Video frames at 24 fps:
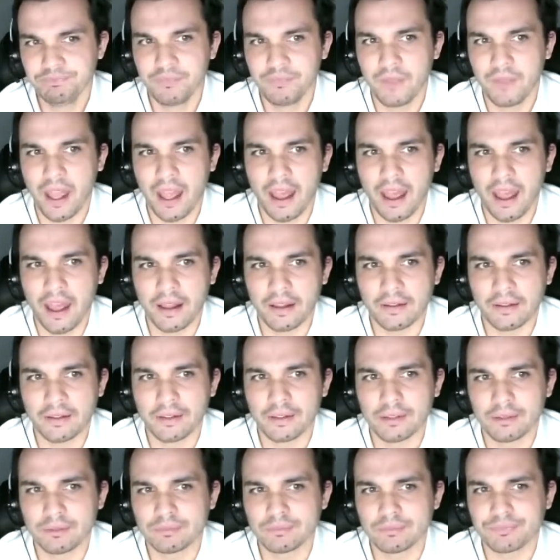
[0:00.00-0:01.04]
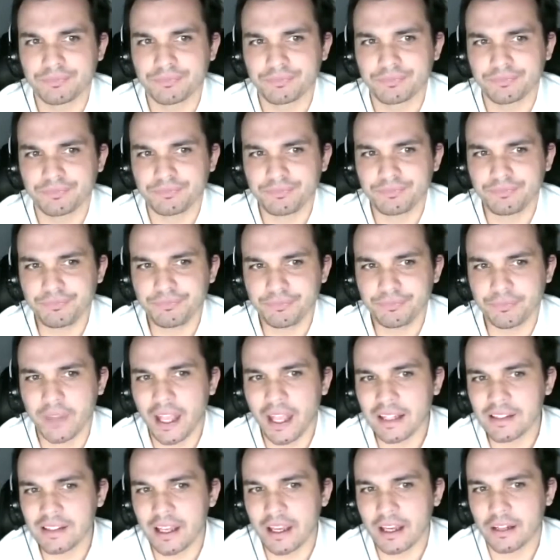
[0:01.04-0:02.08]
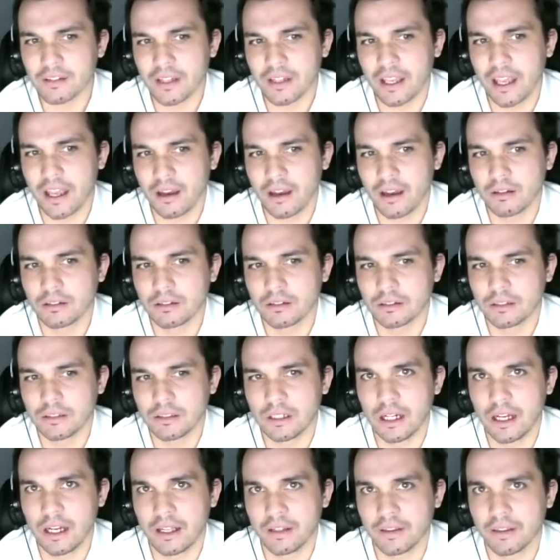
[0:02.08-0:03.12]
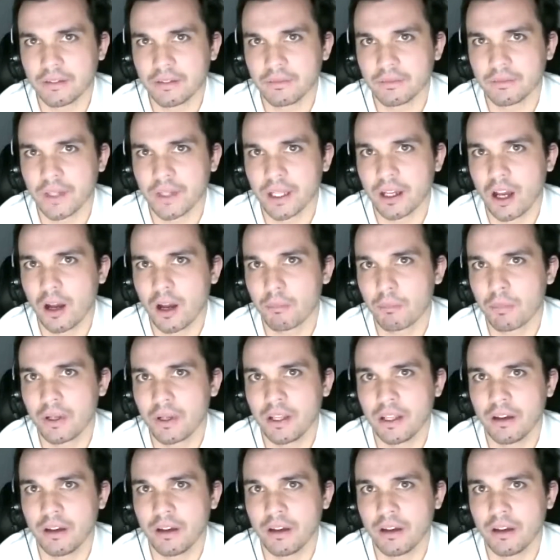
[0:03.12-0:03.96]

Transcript: And that's actually how the company